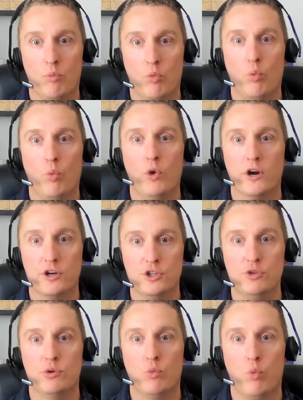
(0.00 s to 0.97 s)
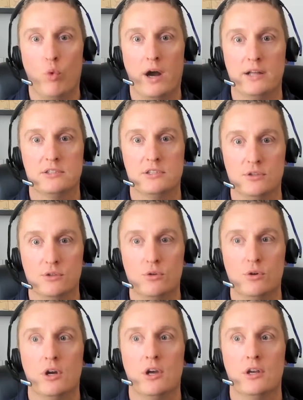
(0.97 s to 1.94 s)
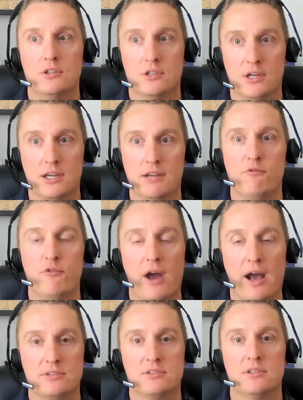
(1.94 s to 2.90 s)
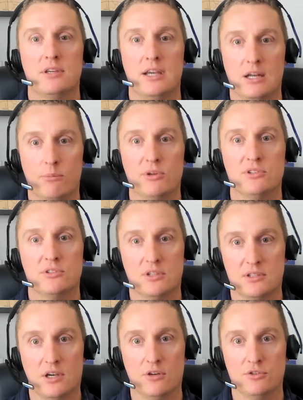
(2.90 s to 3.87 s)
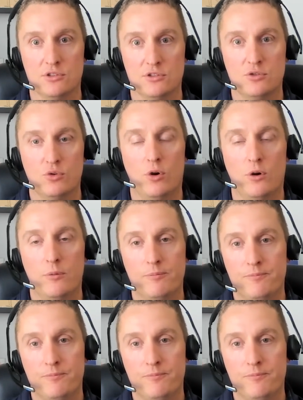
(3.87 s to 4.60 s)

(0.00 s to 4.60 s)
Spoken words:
where you would want to invest in a business intelligence tool.